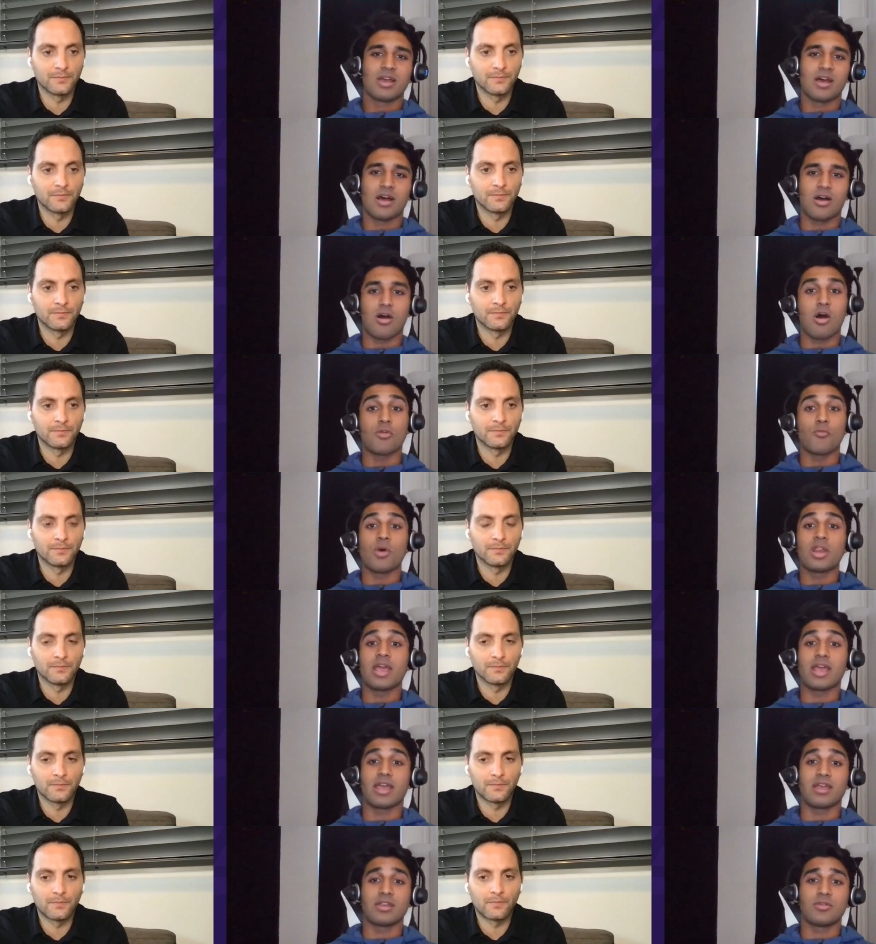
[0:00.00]
Speaker 1: Uh, on one
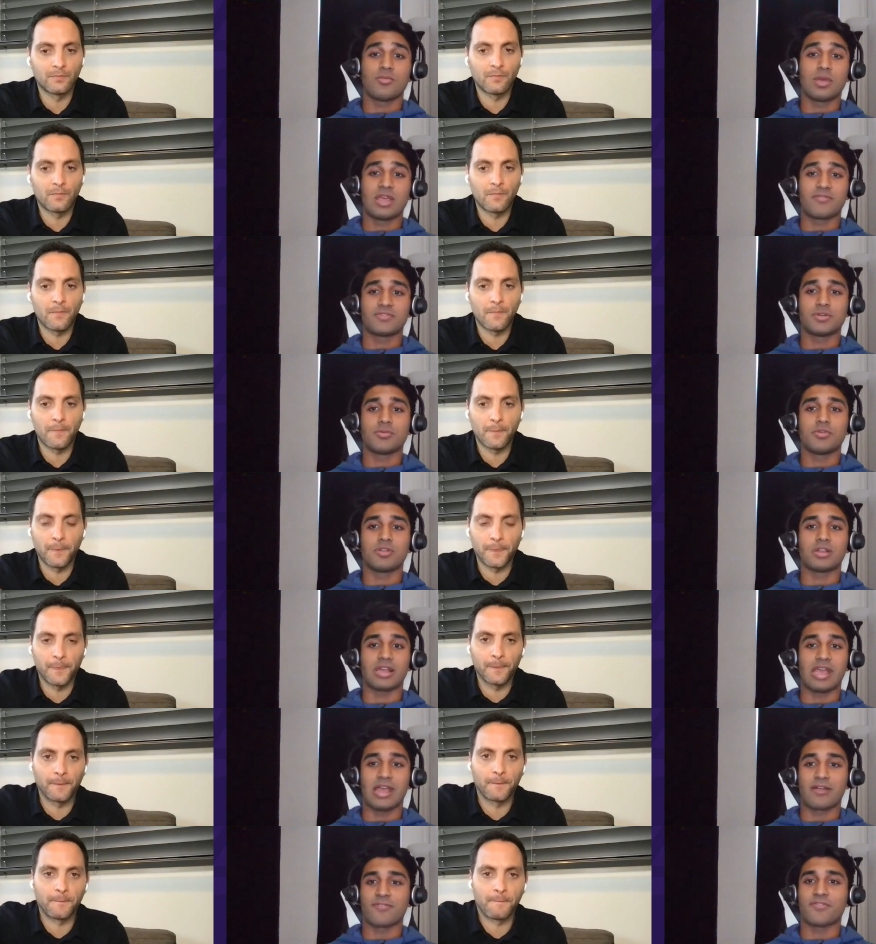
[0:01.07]
hand, we have tools like
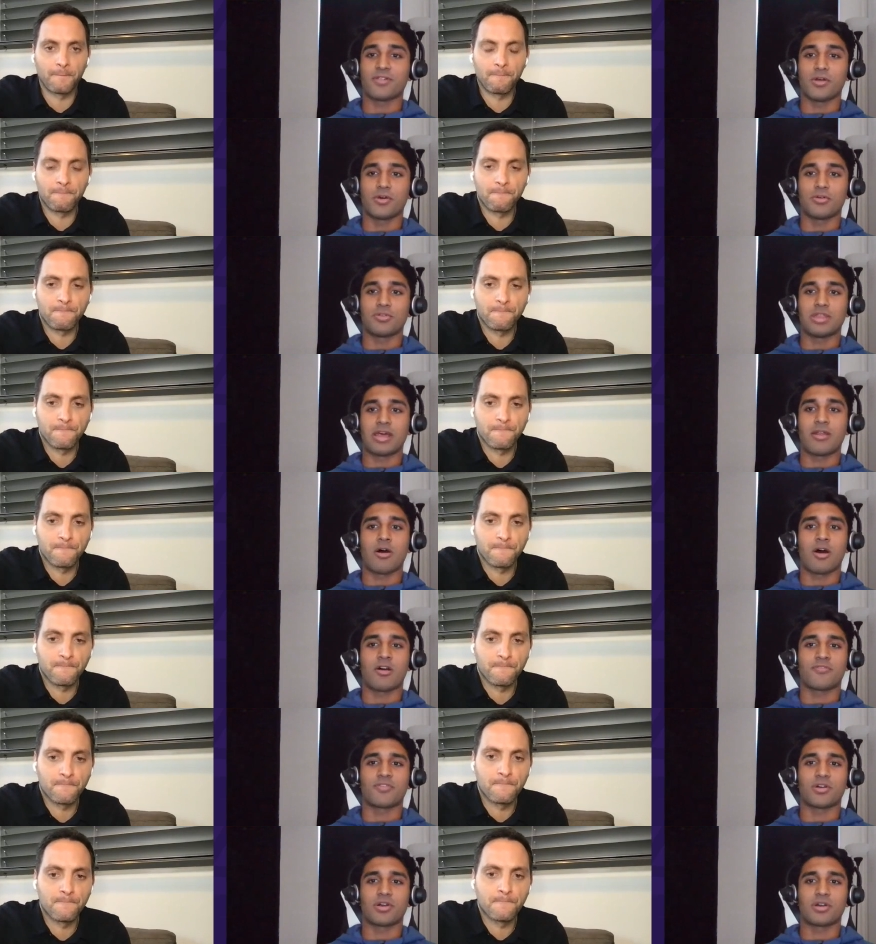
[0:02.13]
Airflow that
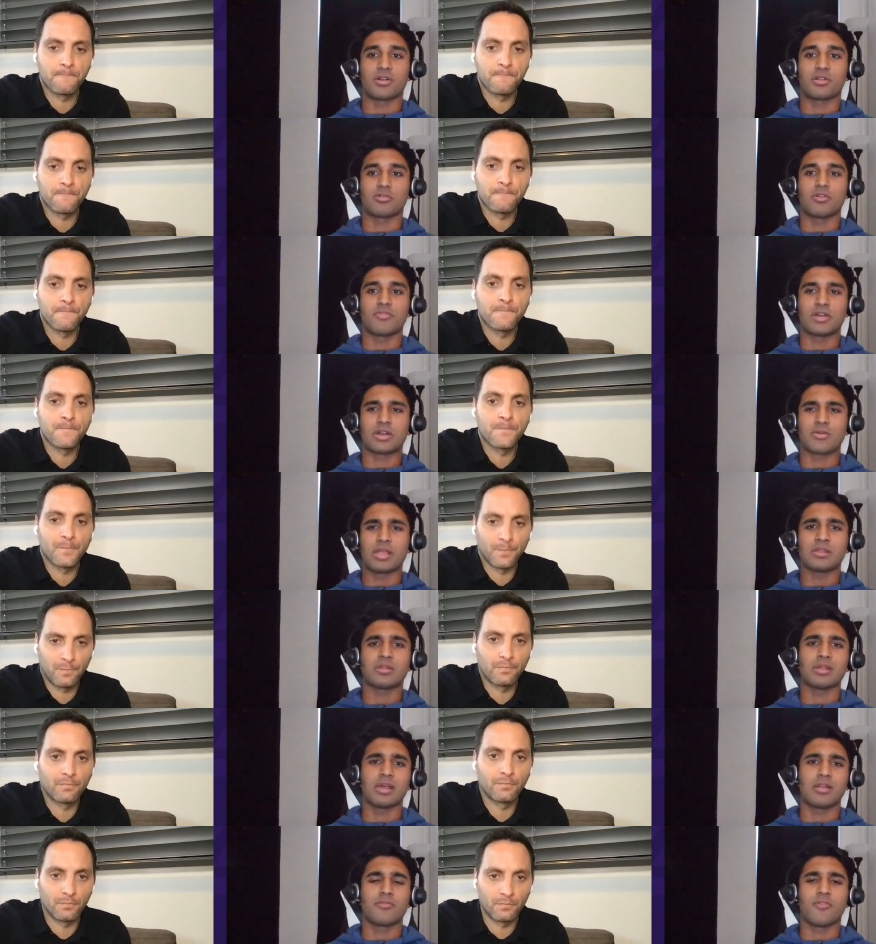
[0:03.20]
offer sort of a great
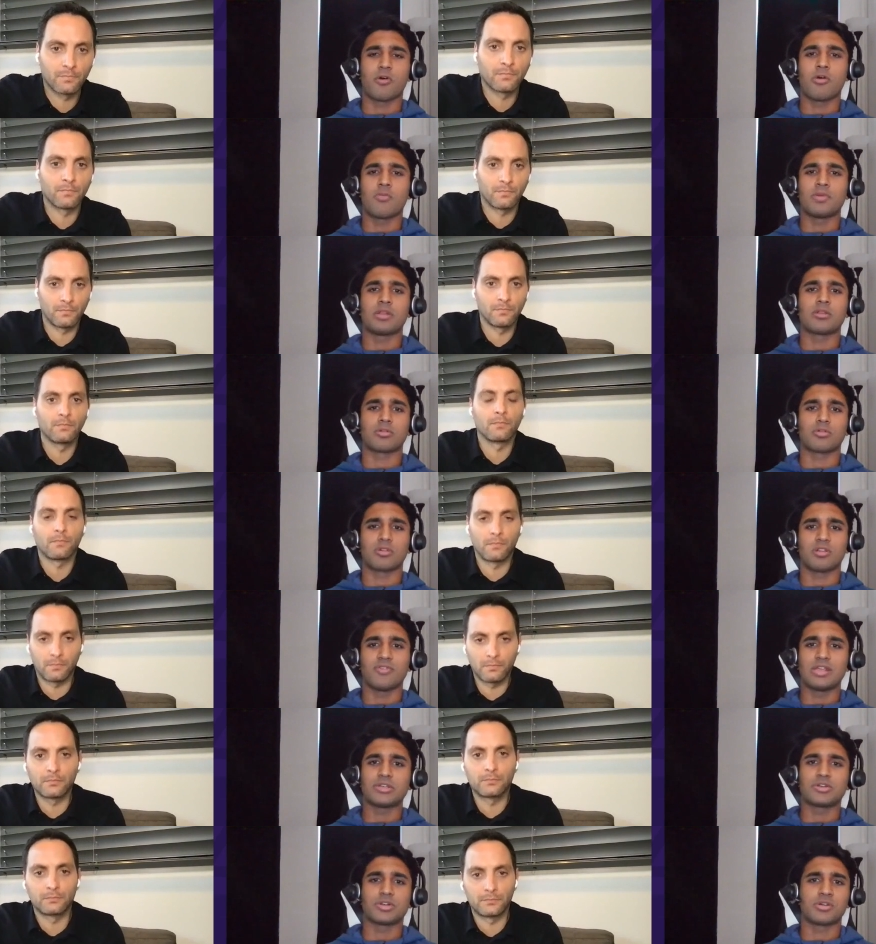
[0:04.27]
set of open source
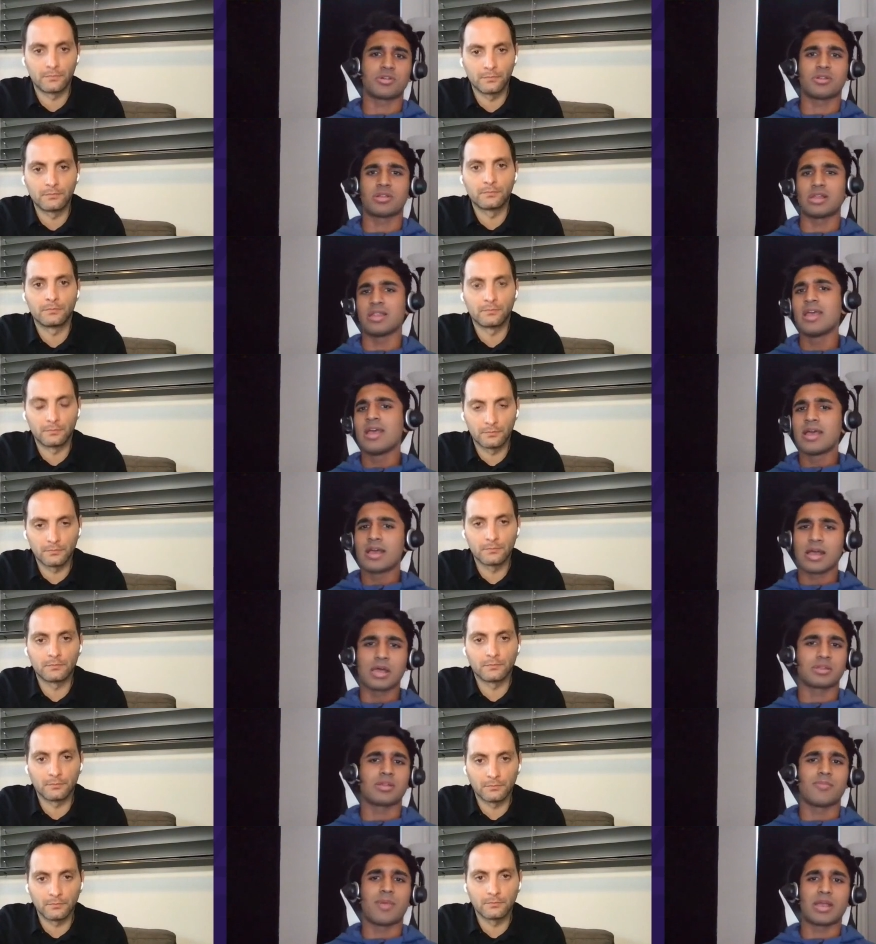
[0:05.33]
features and
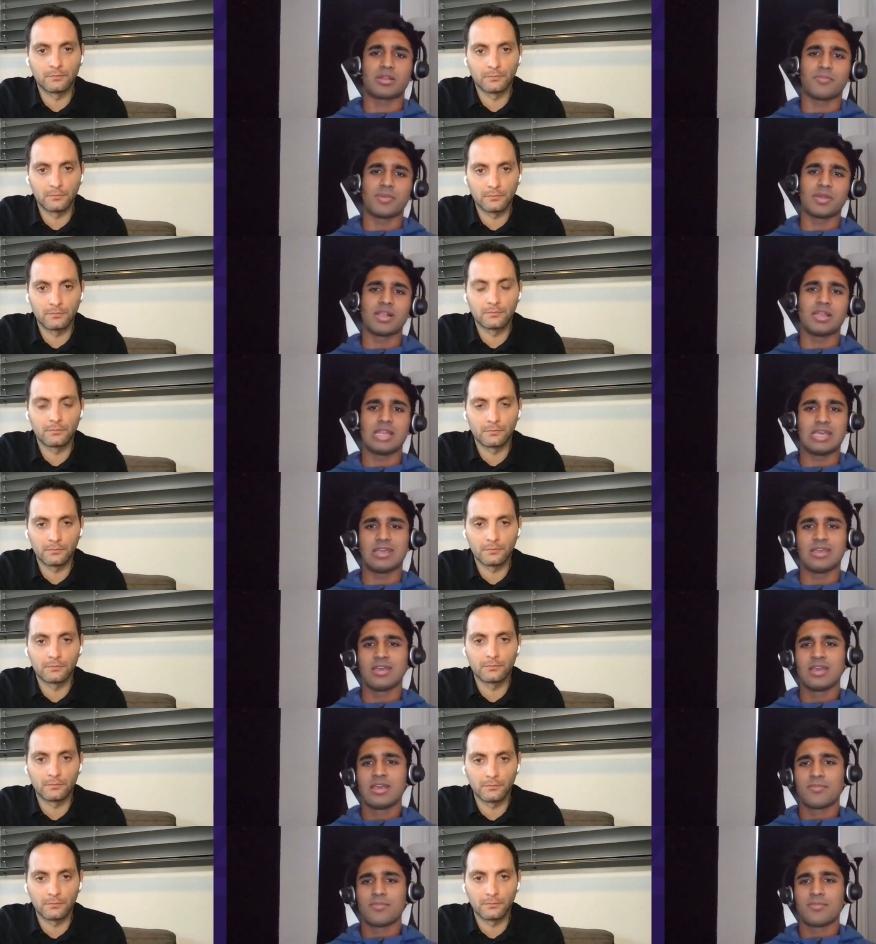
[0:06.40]
customizability,